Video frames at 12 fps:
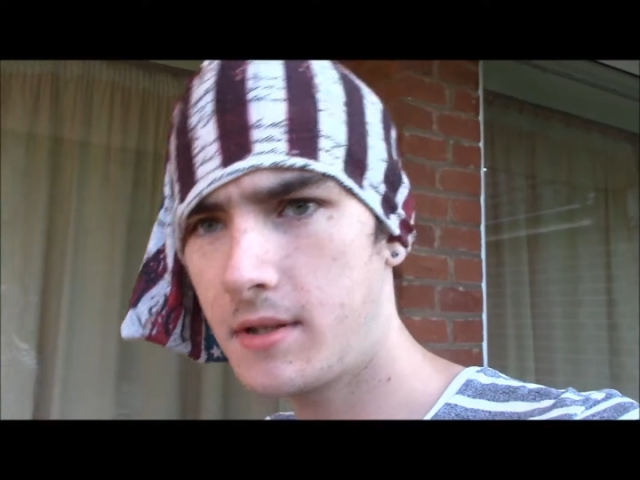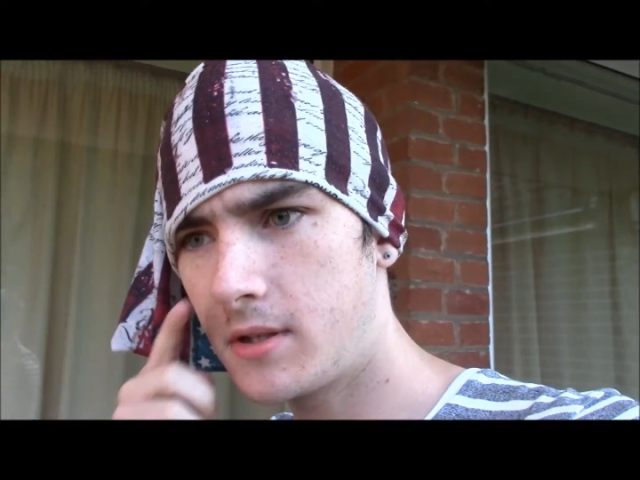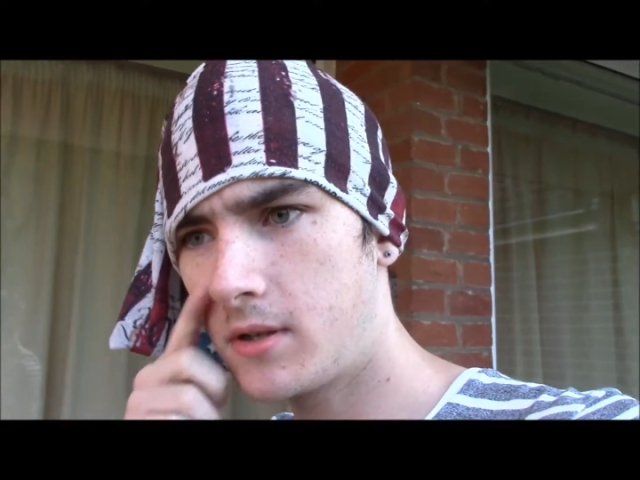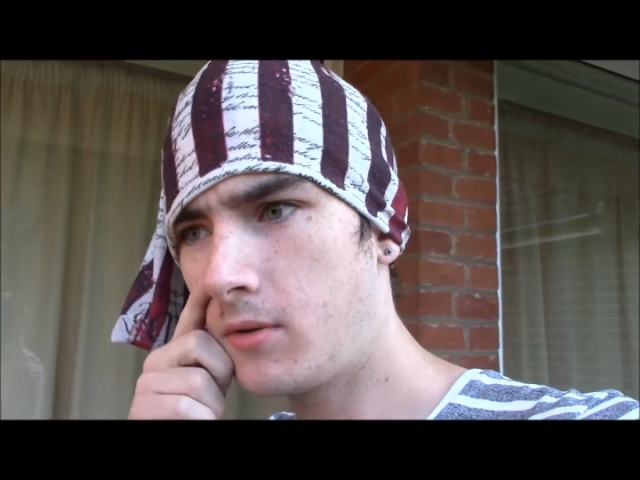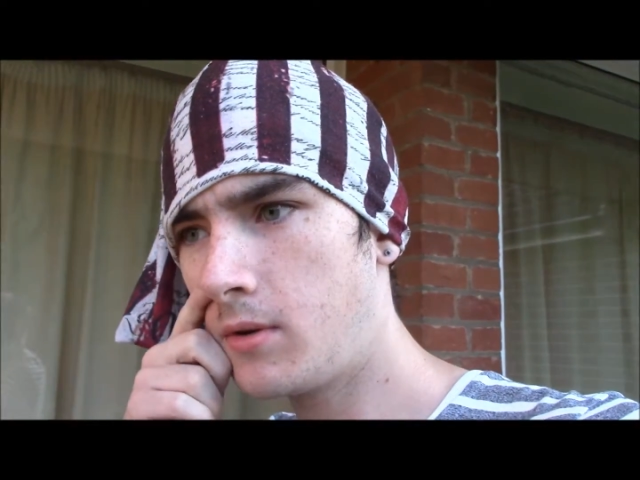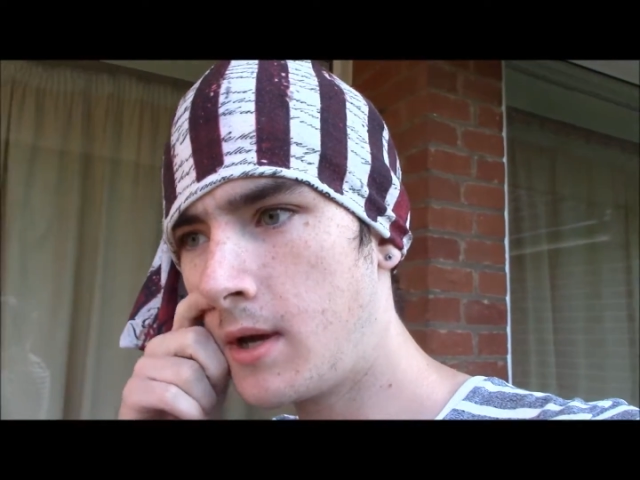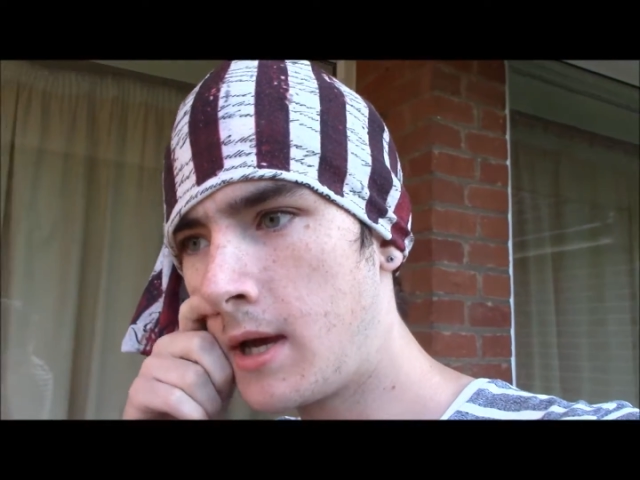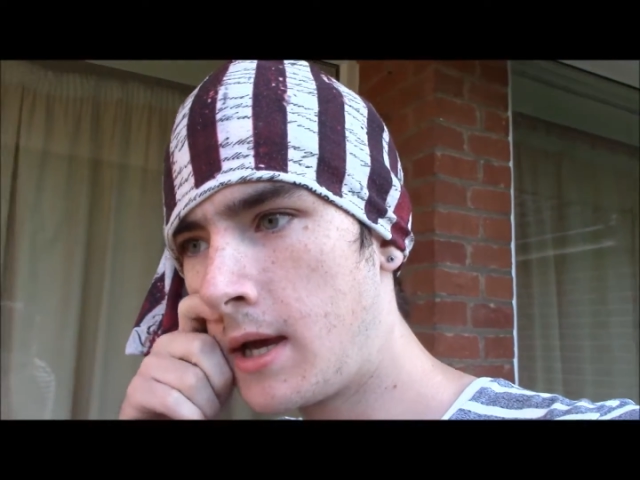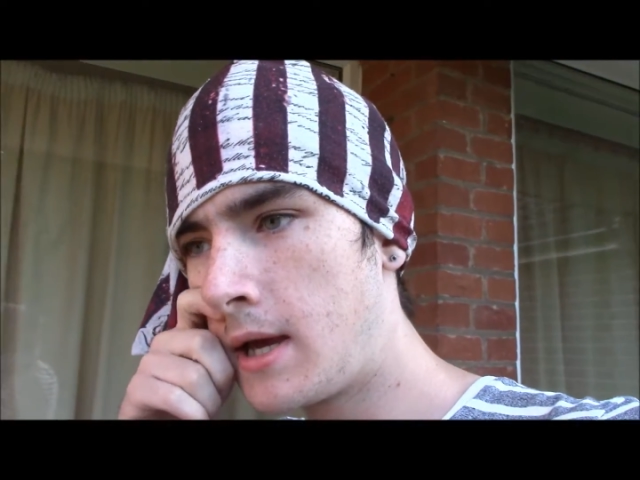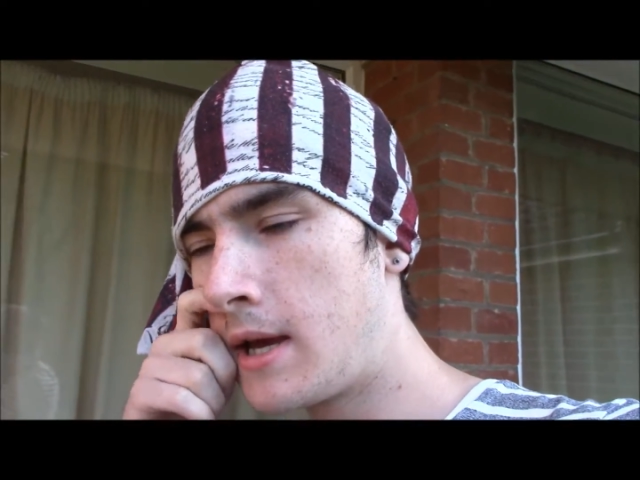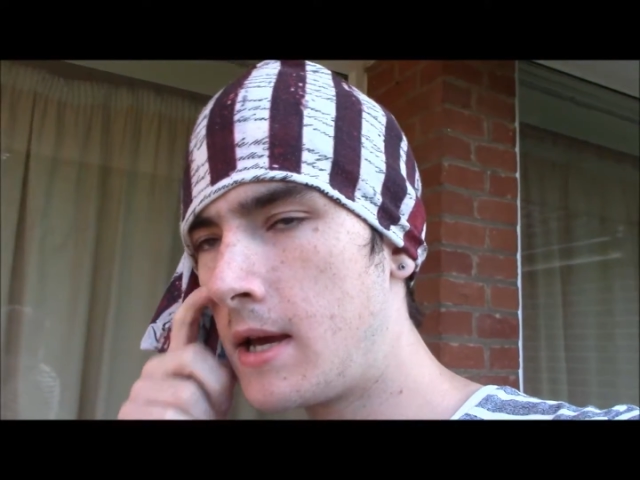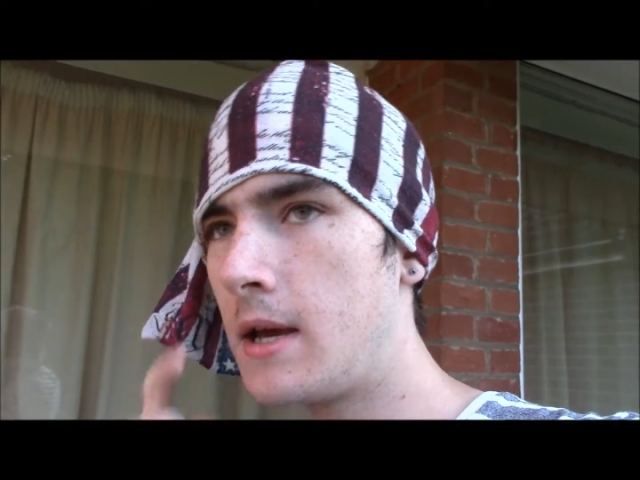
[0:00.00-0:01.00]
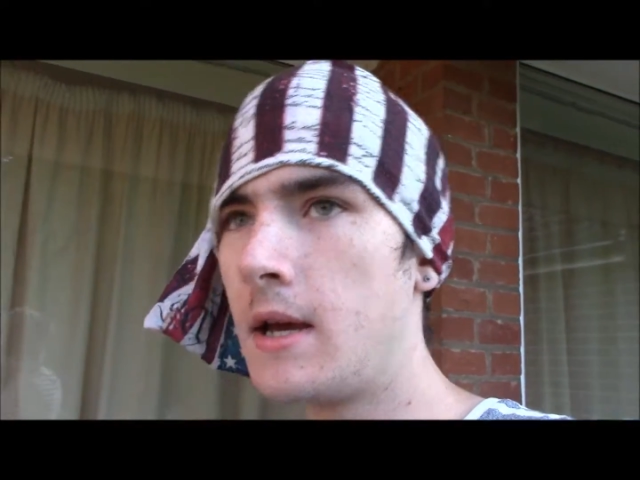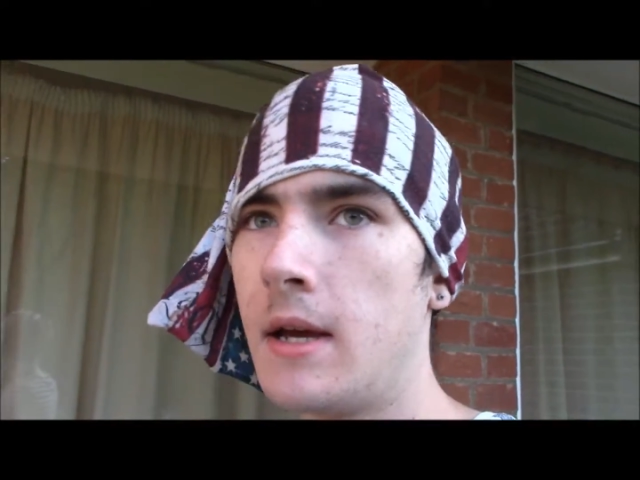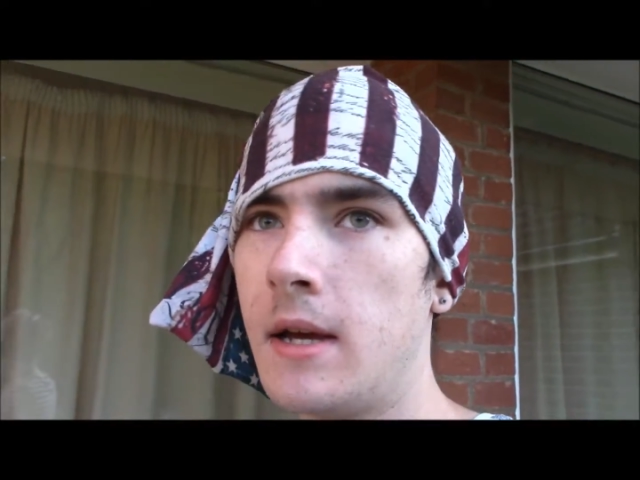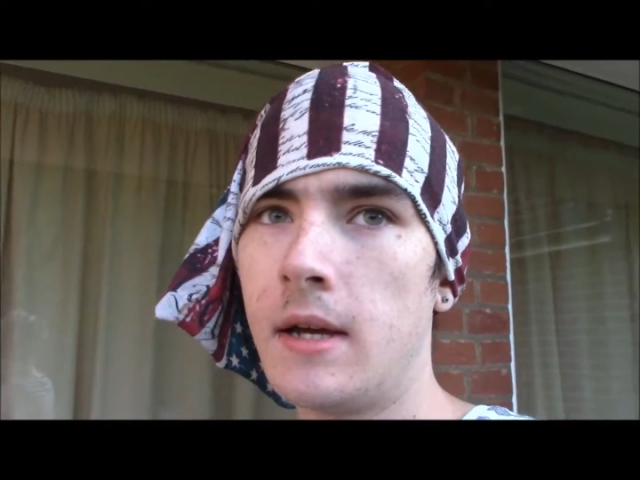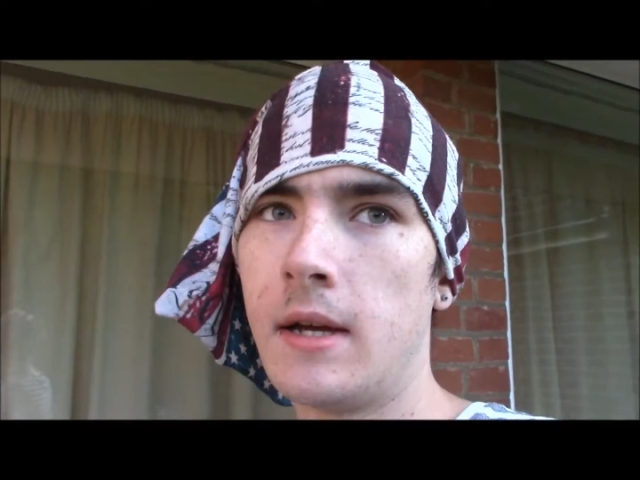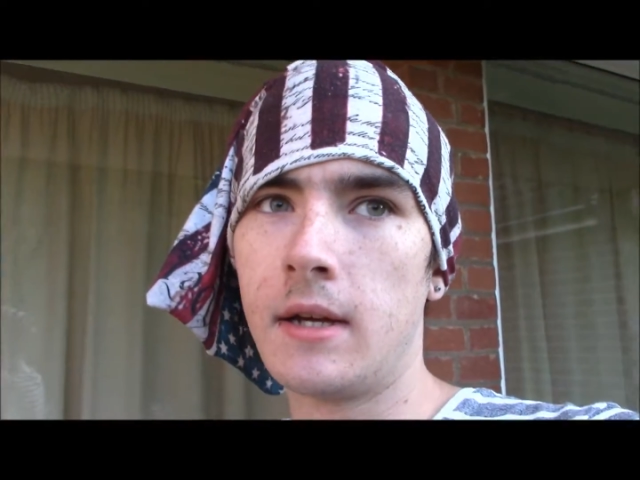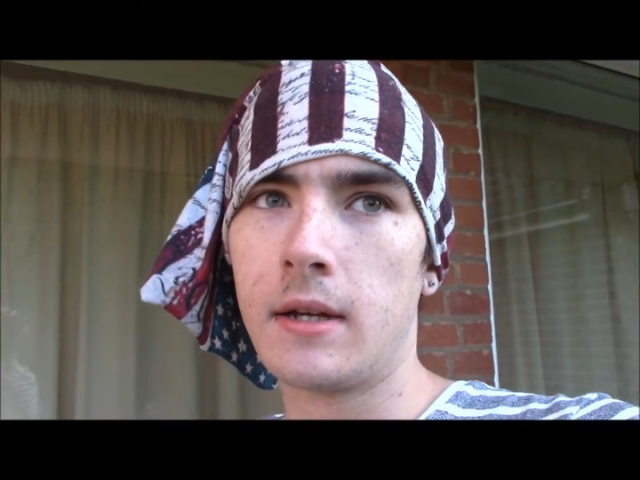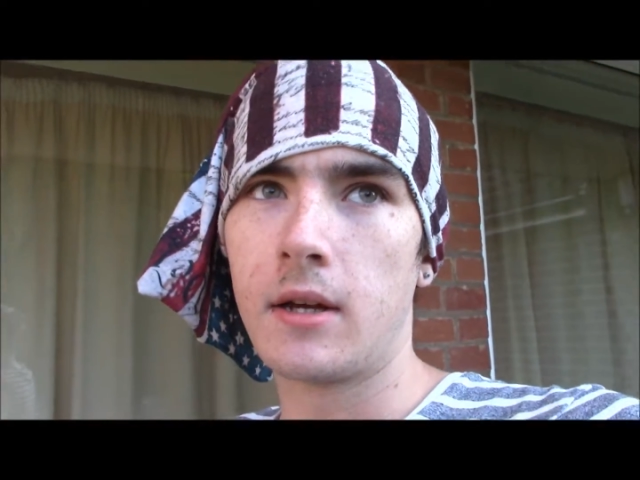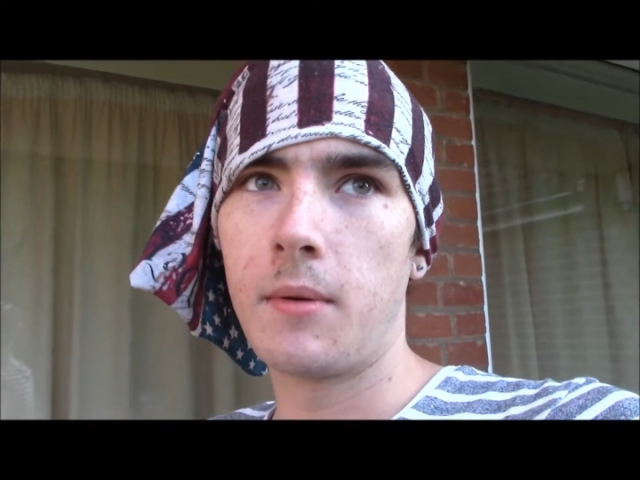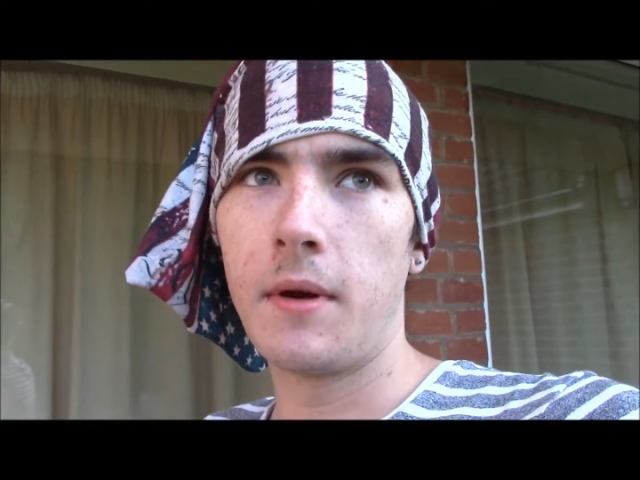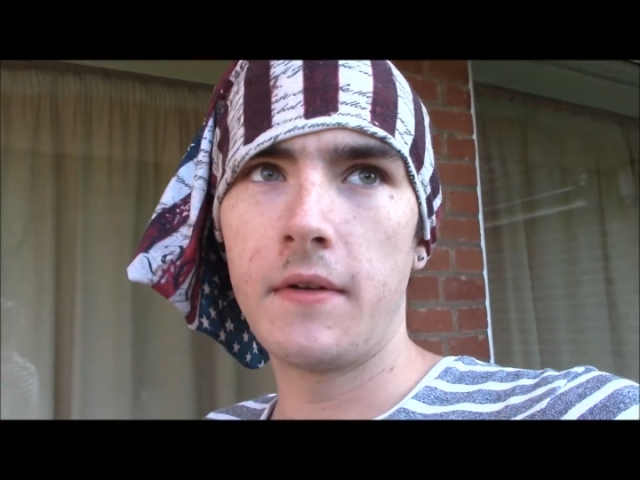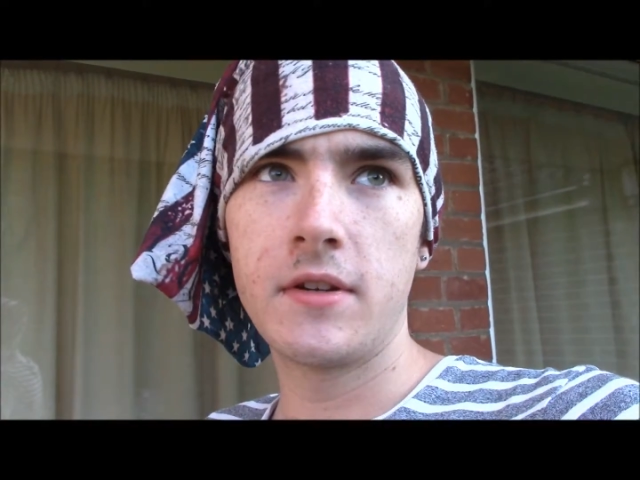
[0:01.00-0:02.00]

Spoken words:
so a couple of